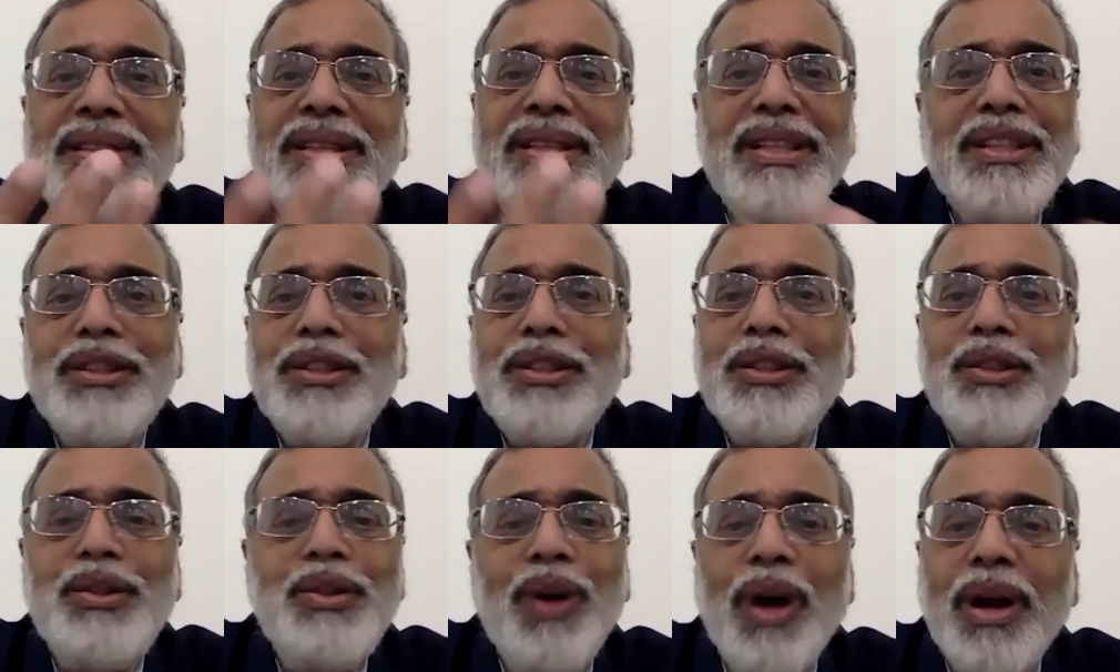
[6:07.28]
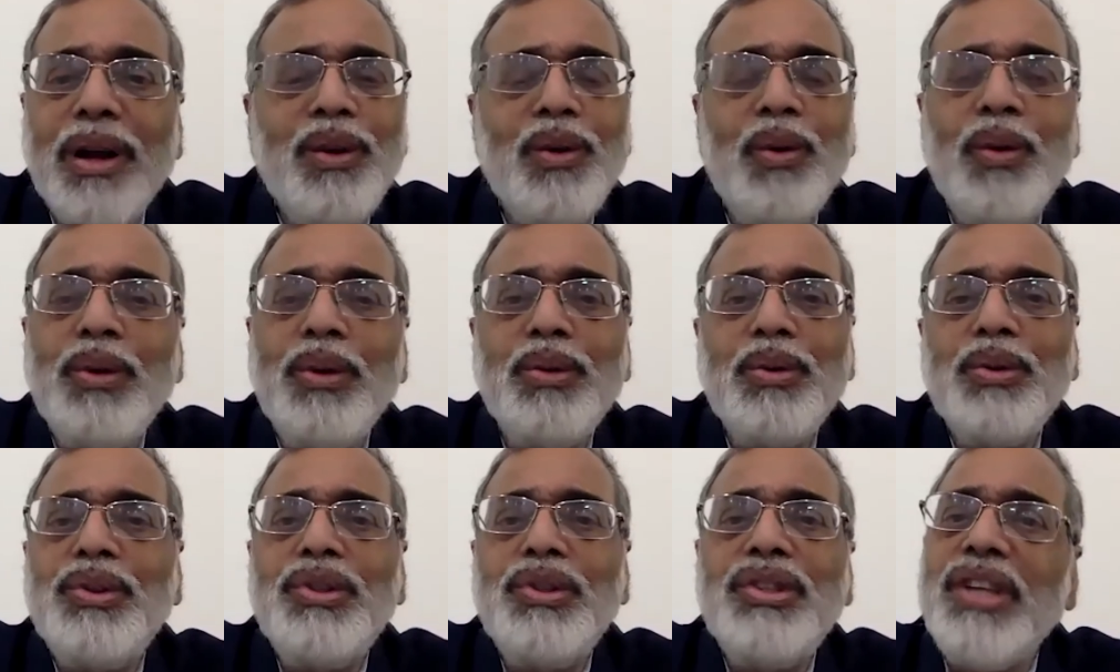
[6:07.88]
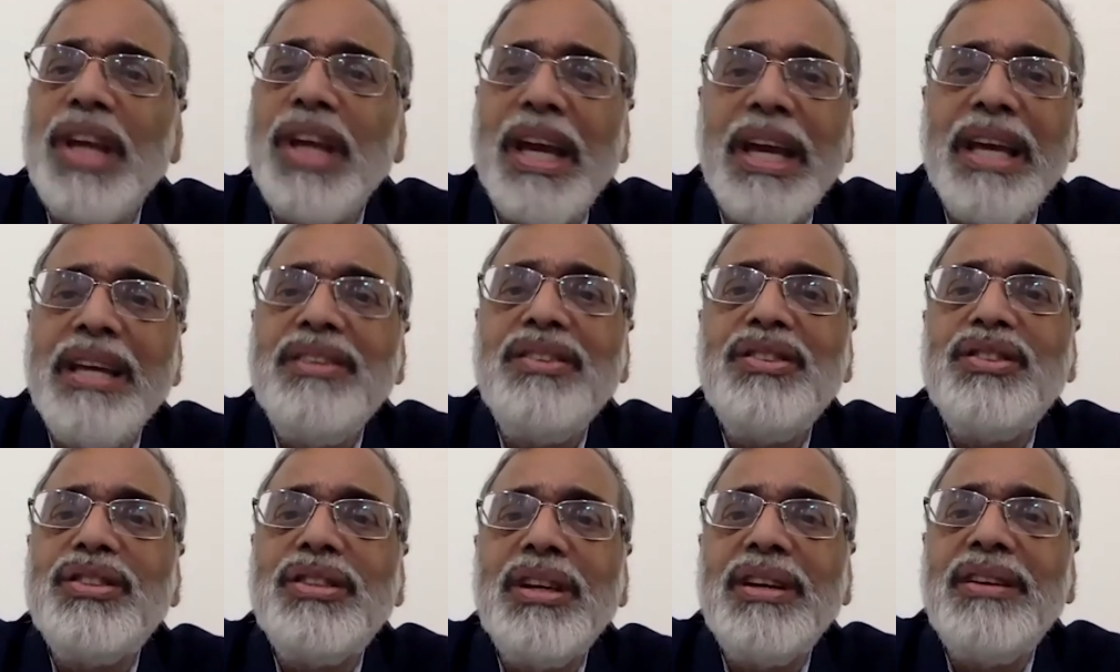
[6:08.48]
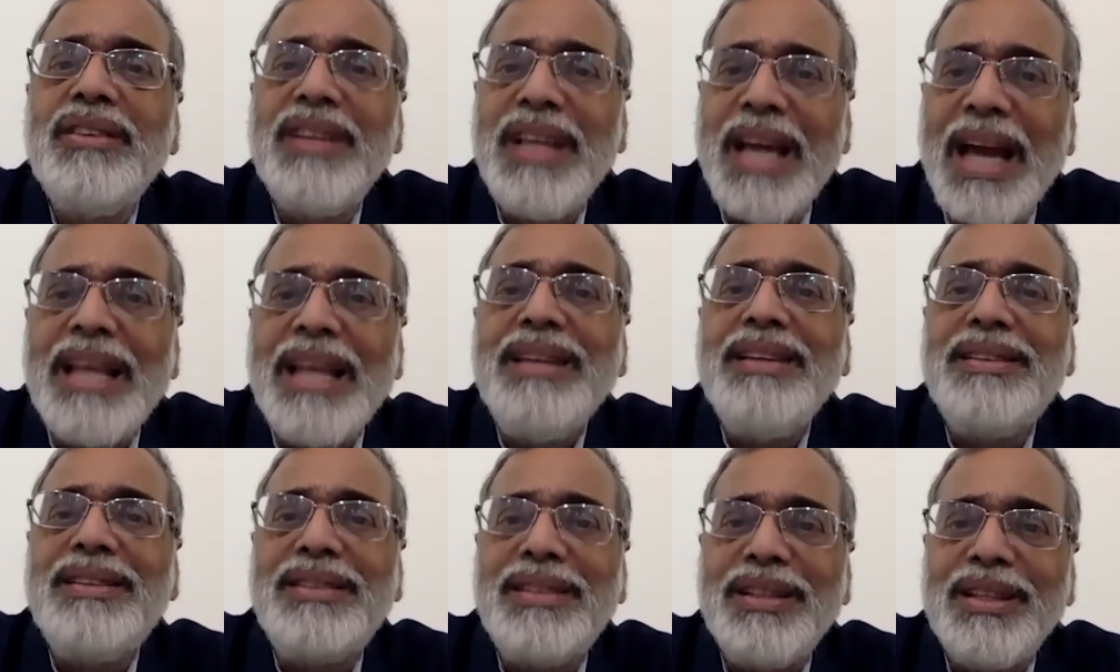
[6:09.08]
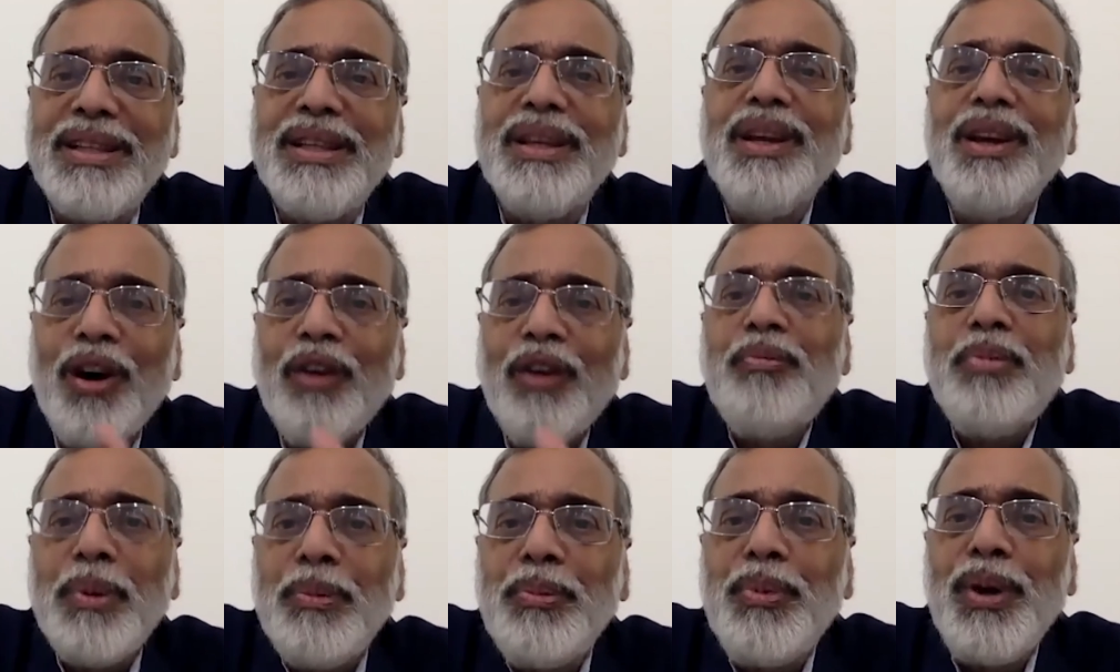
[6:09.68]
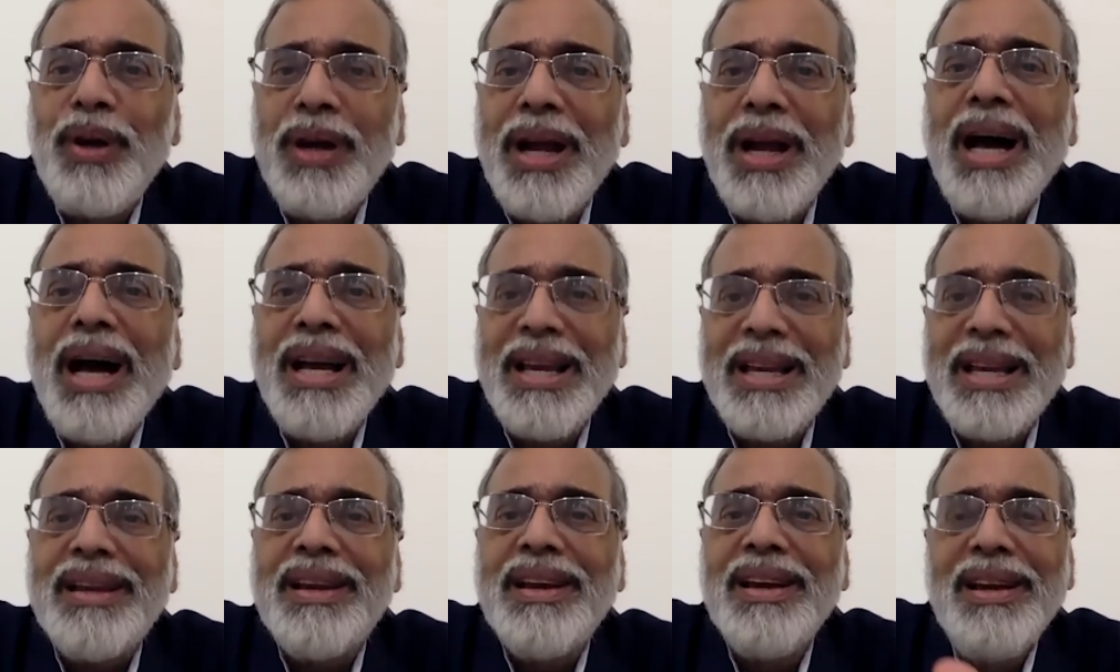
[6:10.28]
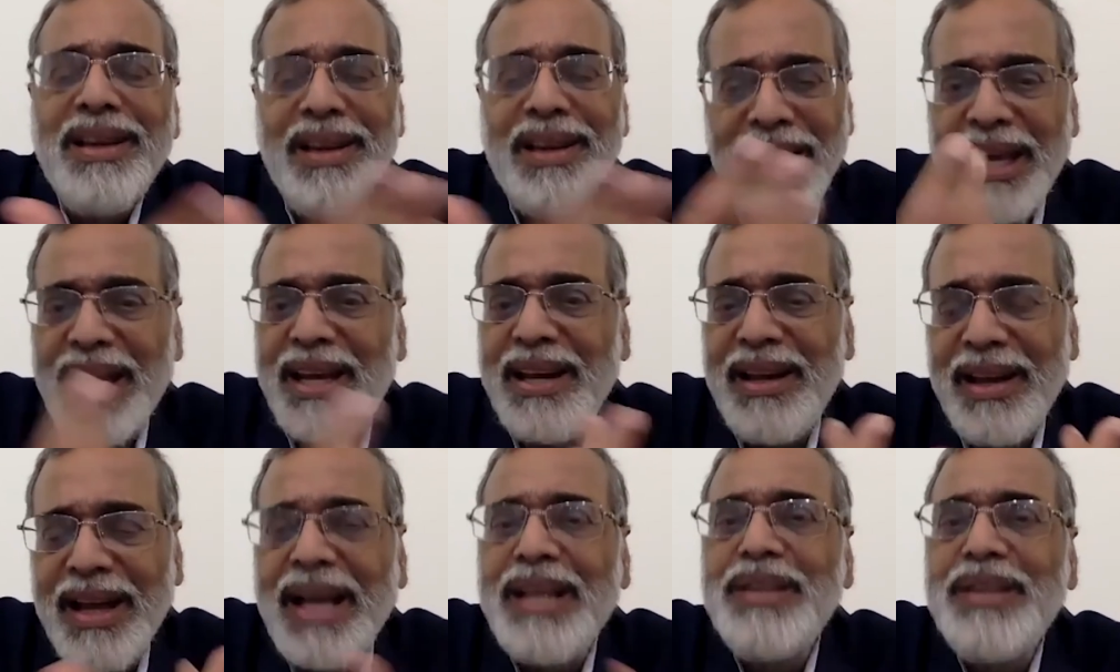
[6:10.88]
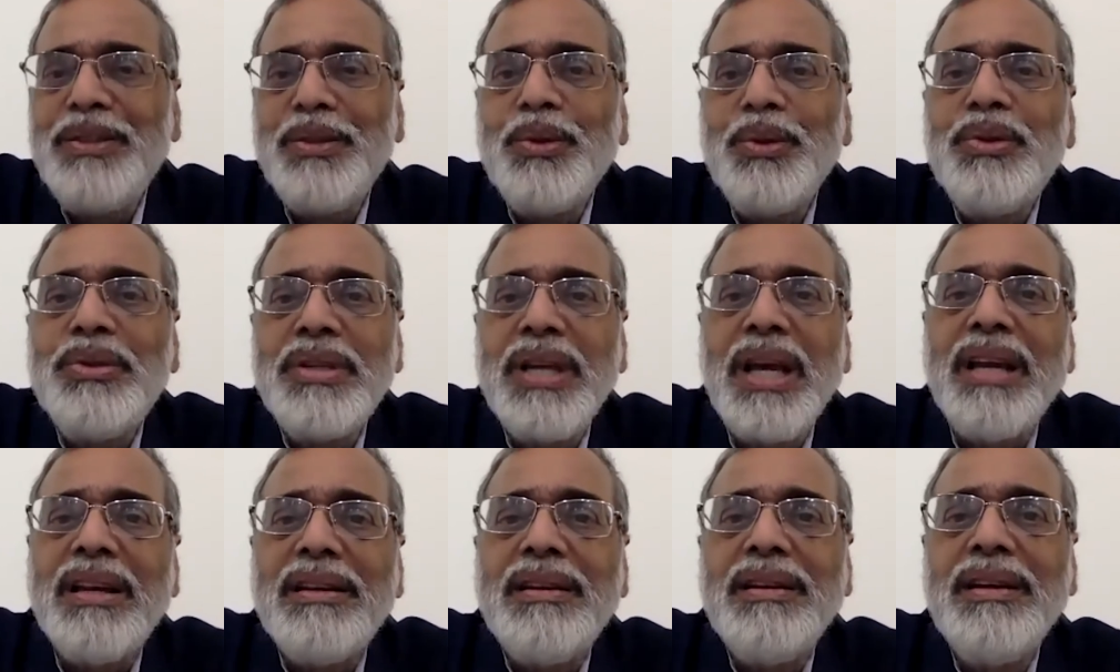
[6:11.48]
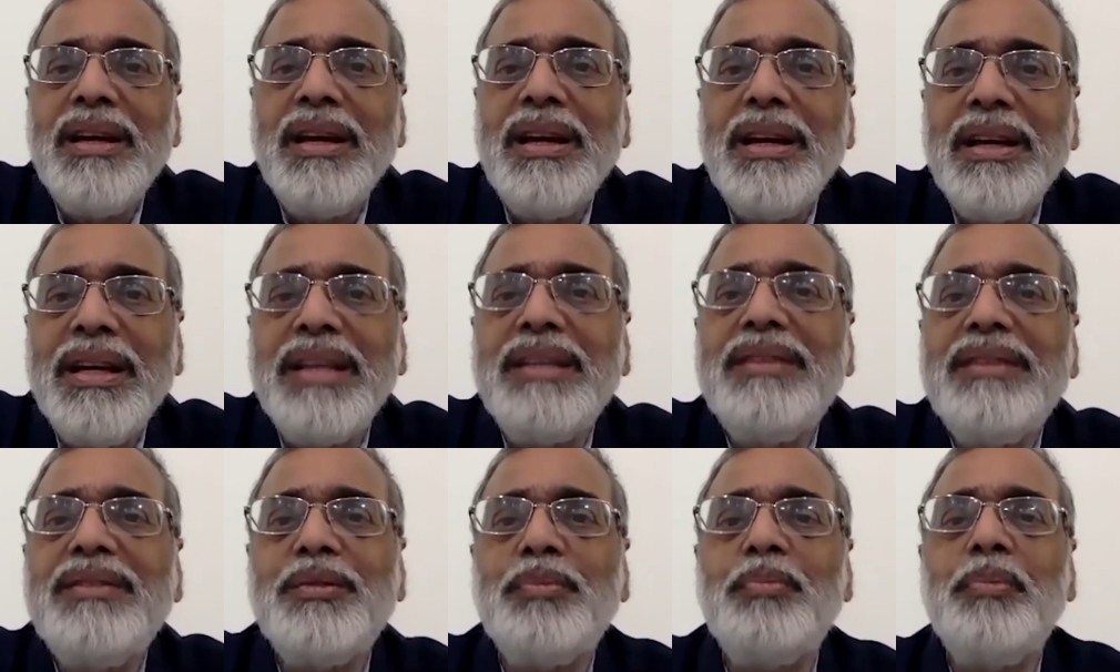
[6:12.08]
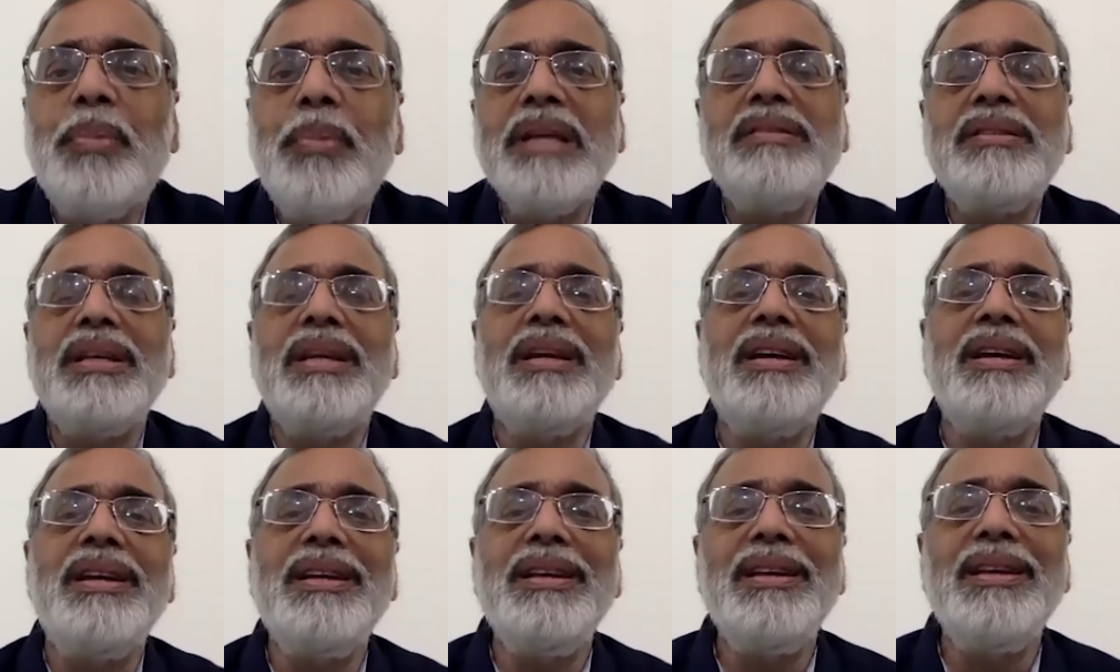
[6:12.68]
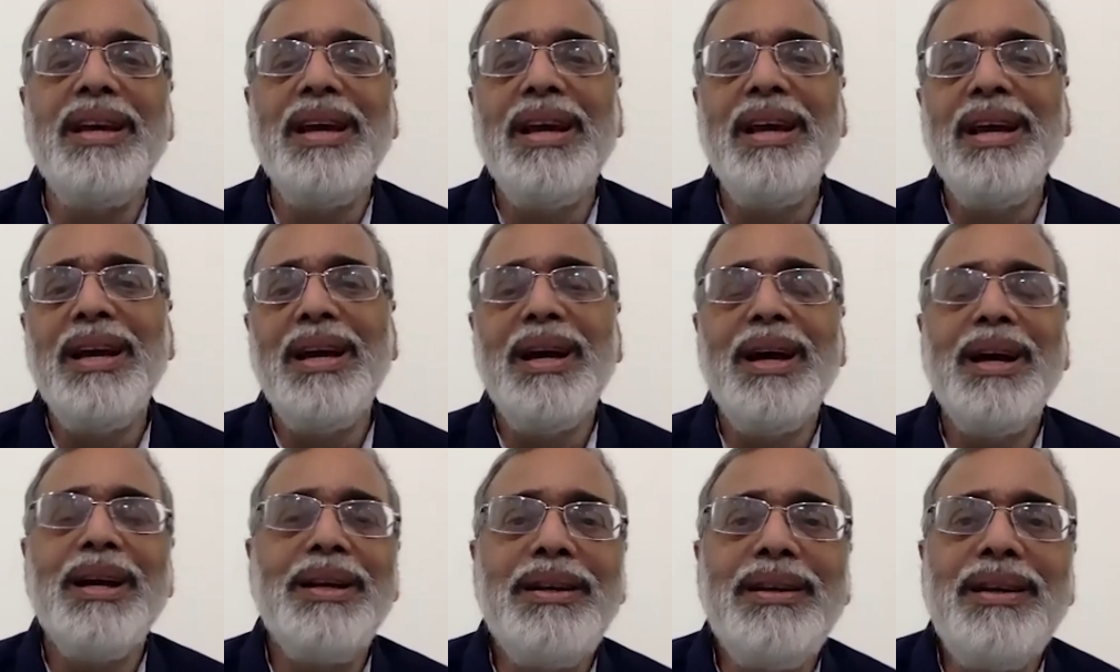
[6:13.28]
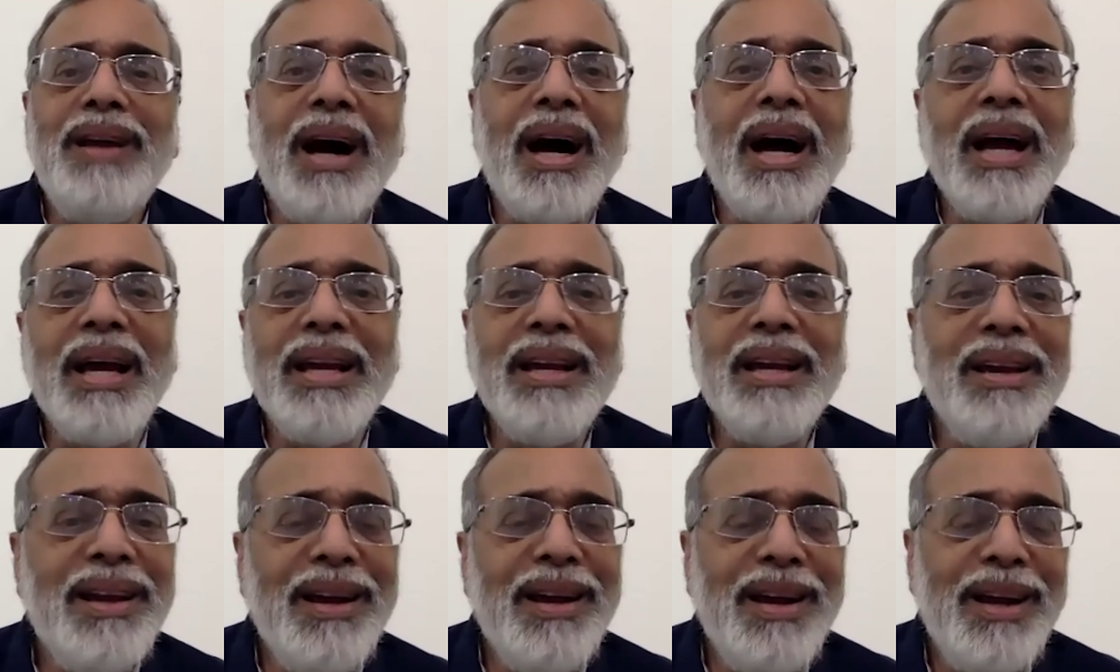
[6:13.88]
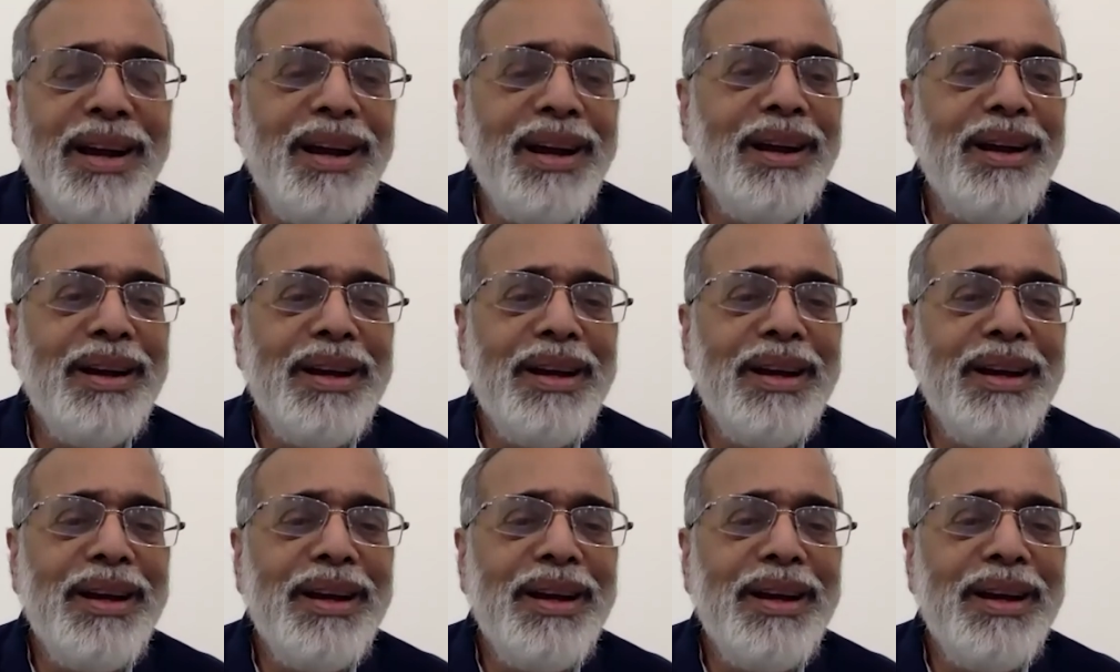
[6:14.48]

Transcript: it's not going to change the reality of people dying. And as you said, it's basically dying.